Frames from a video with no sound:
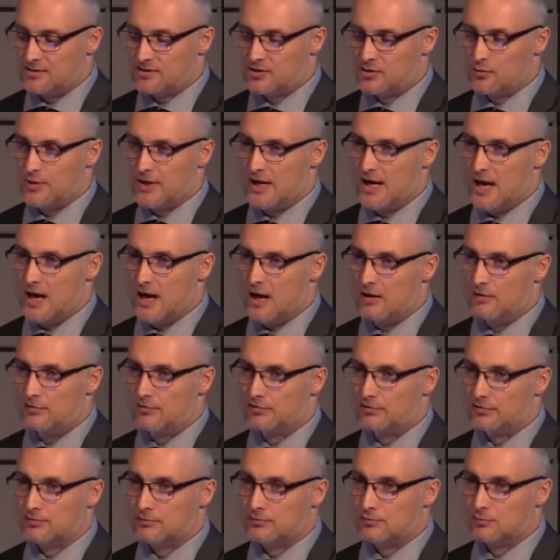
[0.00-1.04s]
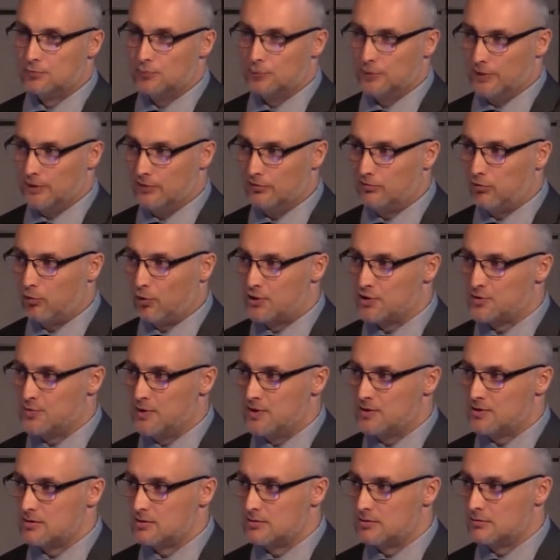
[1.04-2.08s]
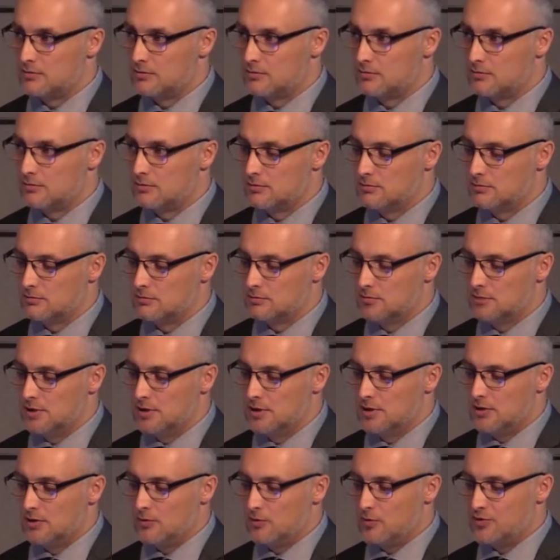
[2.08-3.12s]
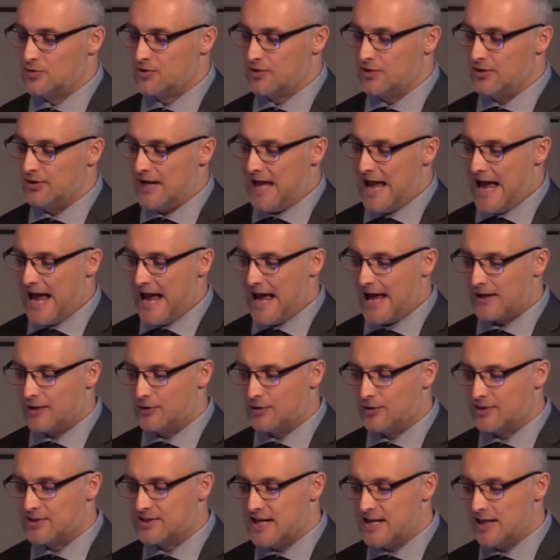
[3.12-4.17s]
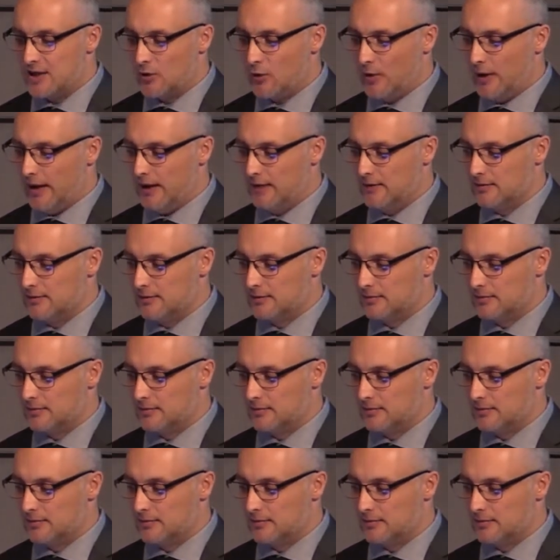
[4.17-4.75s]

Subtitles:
so we have reinforcement. Was there an add or a takeaway?